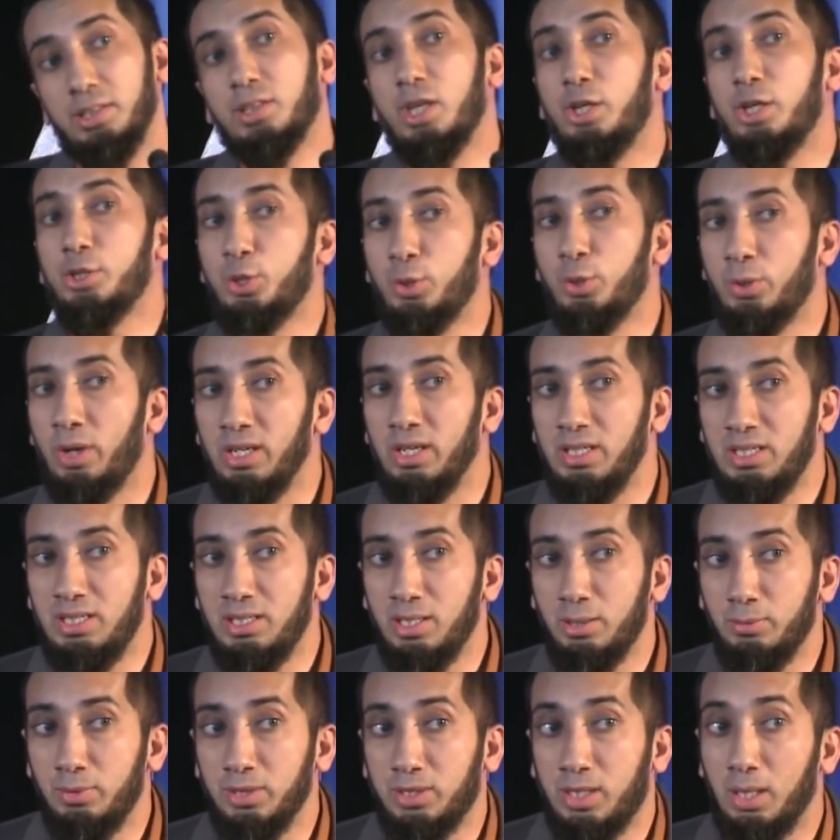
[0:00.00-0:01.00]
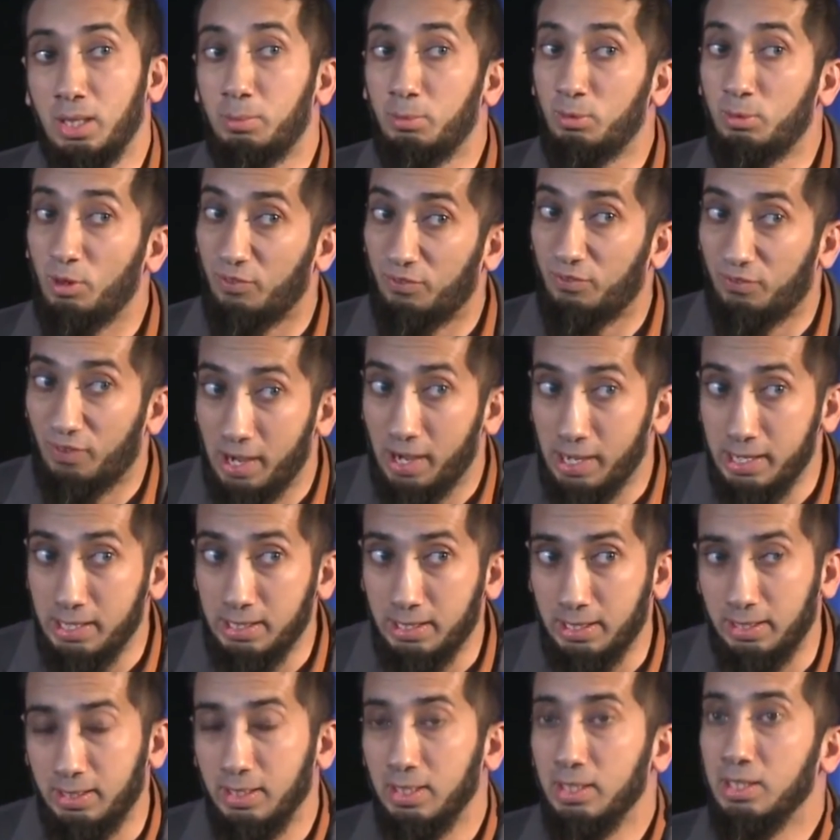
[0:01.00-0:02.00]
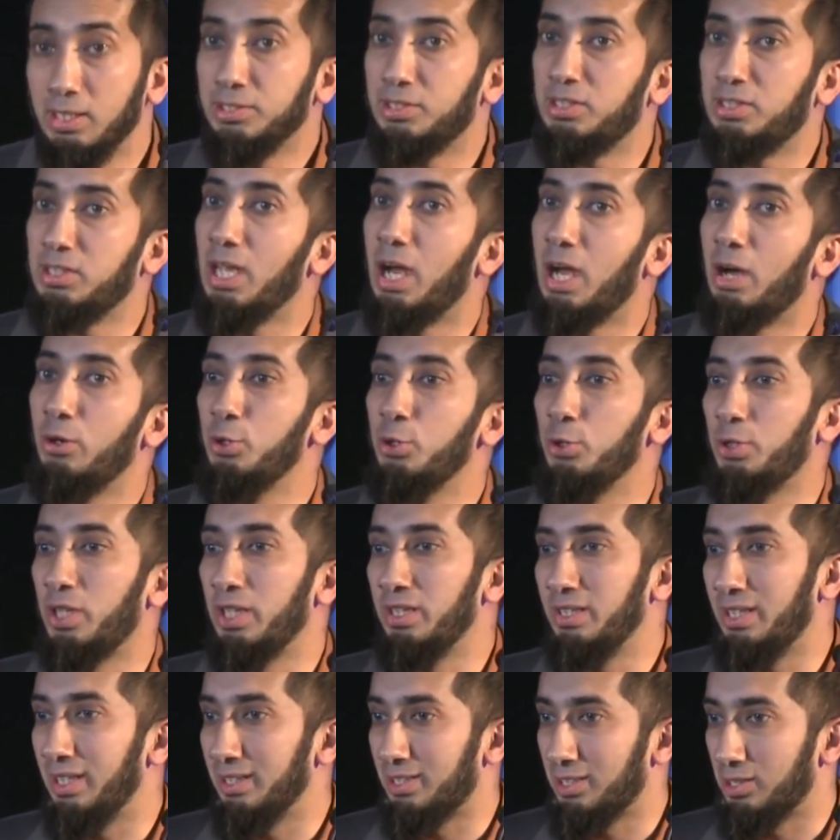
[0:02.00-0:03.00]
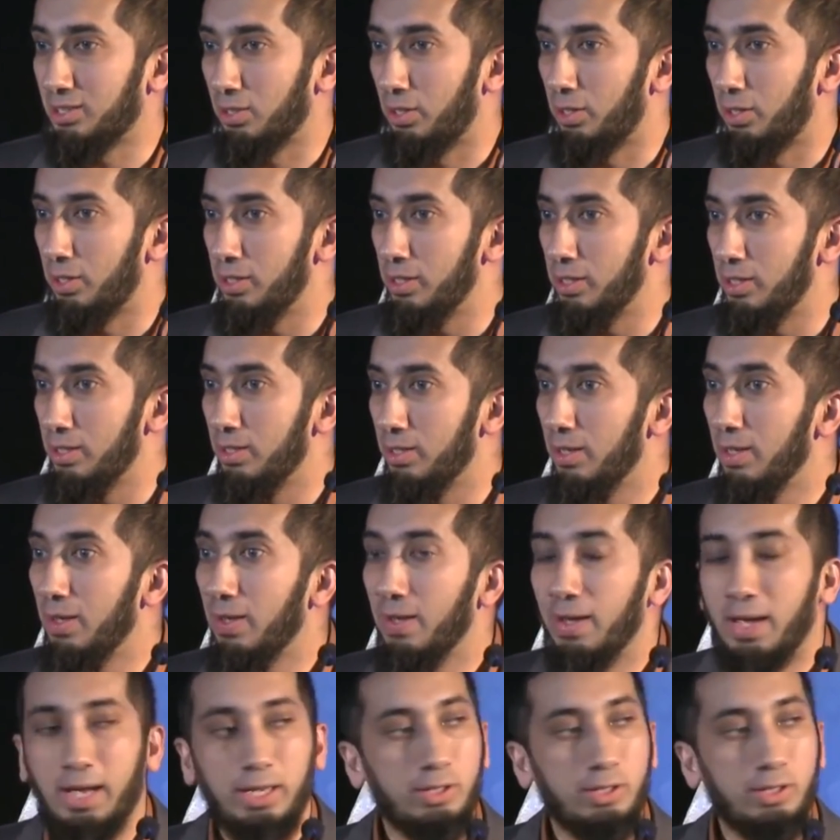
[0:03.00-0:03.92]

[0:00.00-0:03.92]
Discuss your idea with them, refine it, see how you can get started.